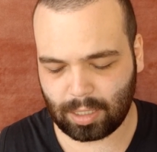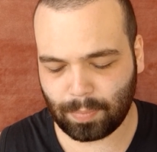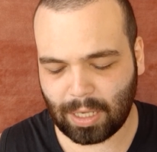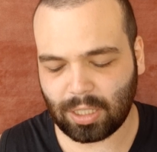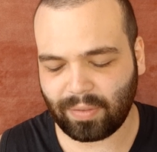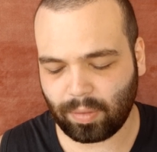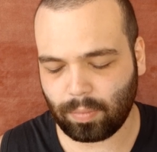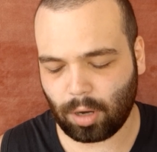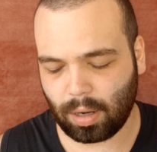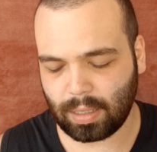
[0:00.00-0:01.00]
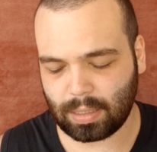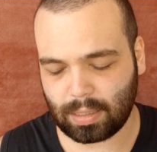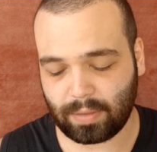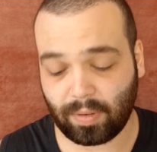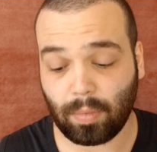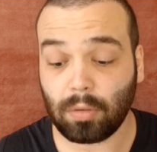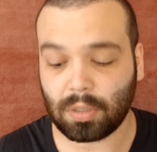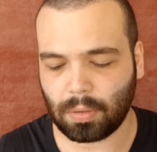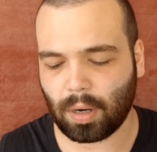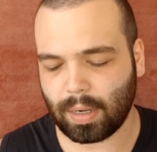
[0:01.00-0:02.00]
Especially from artists, from those
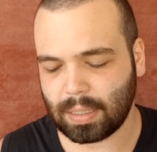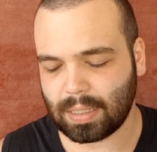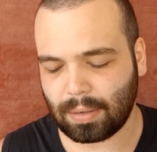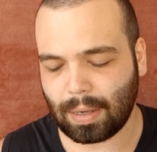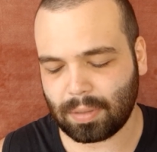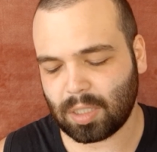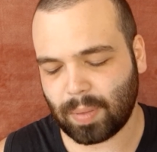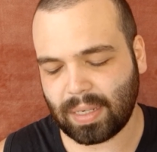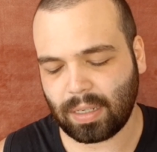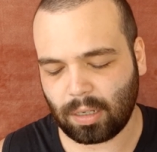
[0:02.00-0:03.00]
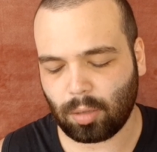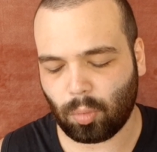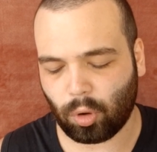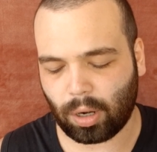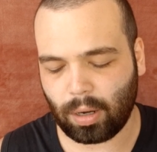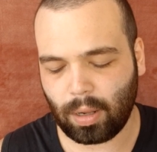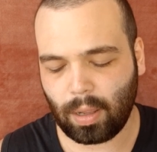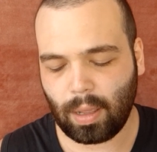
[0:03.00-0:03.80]
two artists, I was expecting a little more.